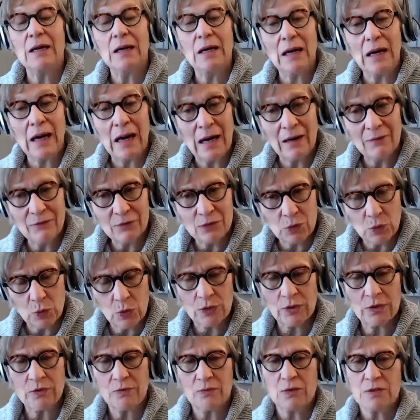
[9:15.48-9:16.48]
after
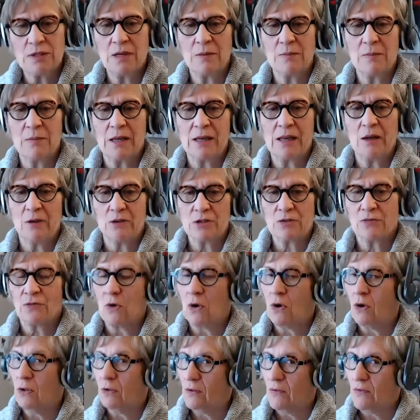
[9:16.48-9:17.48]
working for somebody else
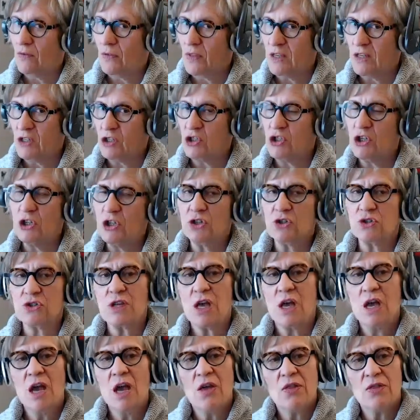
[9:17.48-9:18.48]
for all of these years,
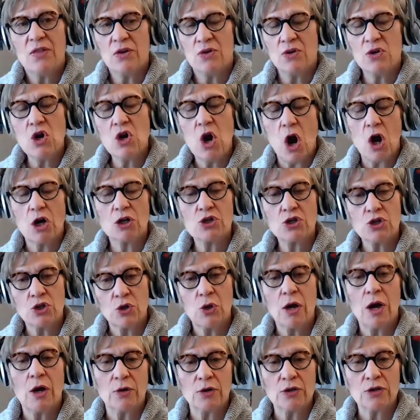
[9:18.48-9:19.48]
they're not
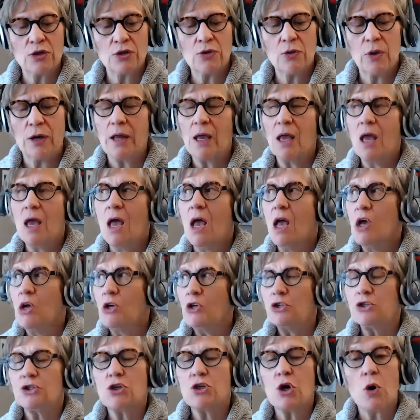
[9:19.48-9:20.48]
sure how to do it.
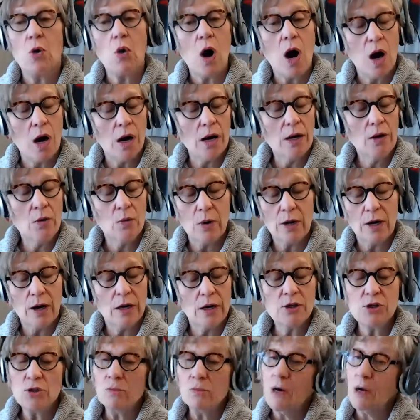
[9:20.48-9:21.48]
So when
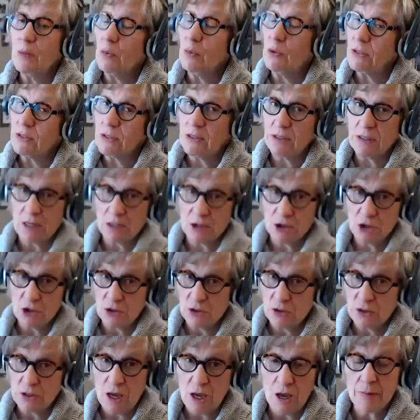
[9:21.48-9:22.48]
I do my
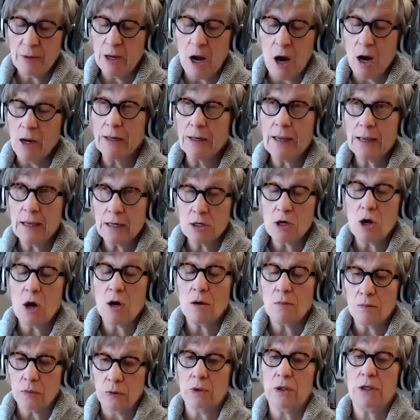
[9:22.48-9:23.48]
presentations, I
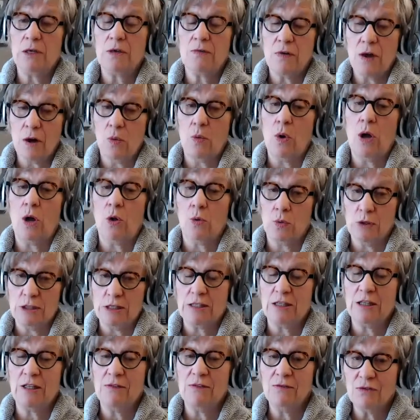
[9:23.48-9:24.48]
cannot believe how well
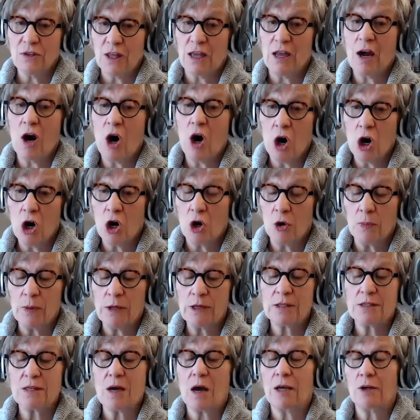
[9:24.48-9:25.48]
received they are,
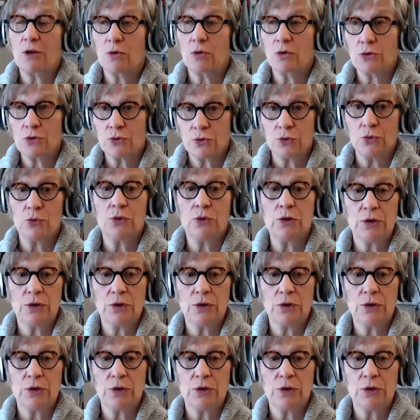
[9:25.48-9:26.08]
because I go through,